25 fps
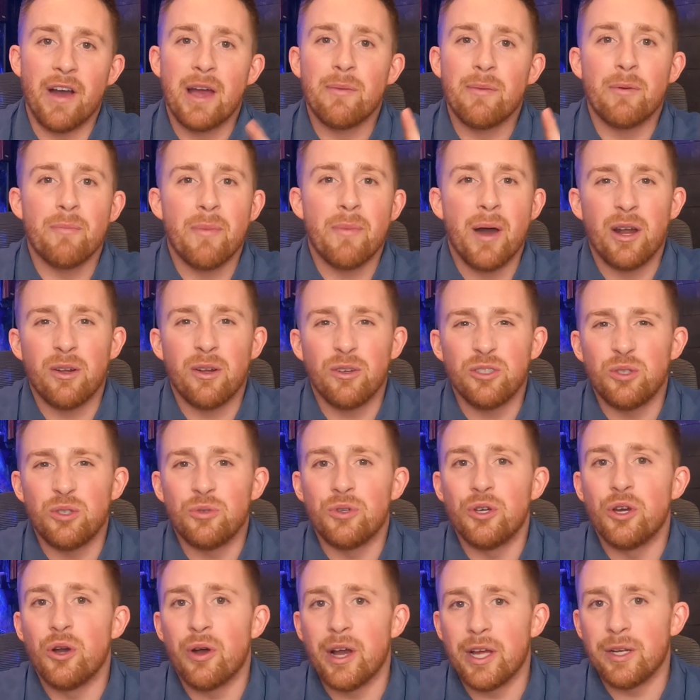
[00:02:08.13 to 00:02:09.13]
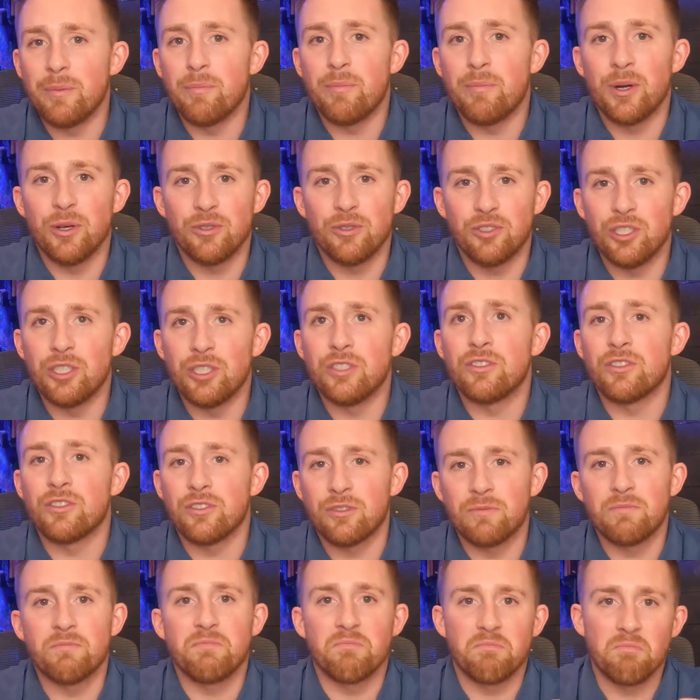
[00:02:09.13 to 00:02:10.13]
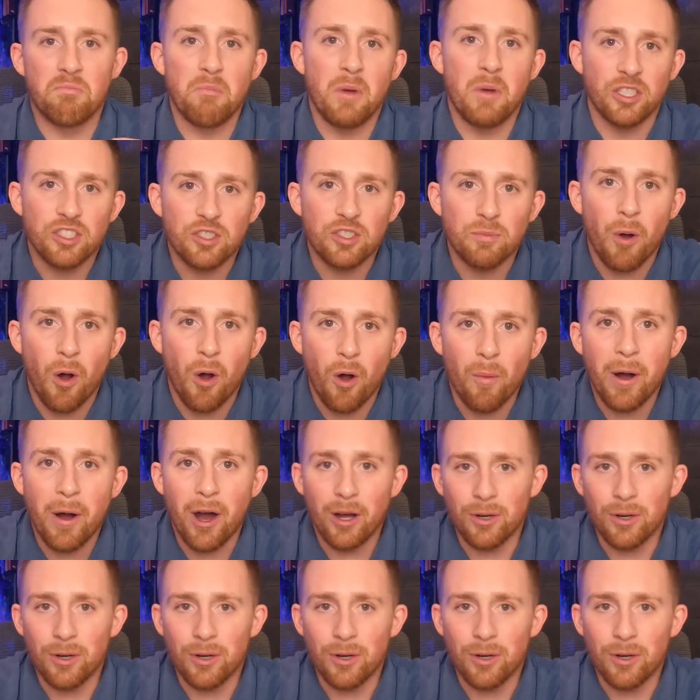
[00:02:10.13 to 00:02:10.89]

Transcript: The Vibrant bottle, you can go ahead and purchase a small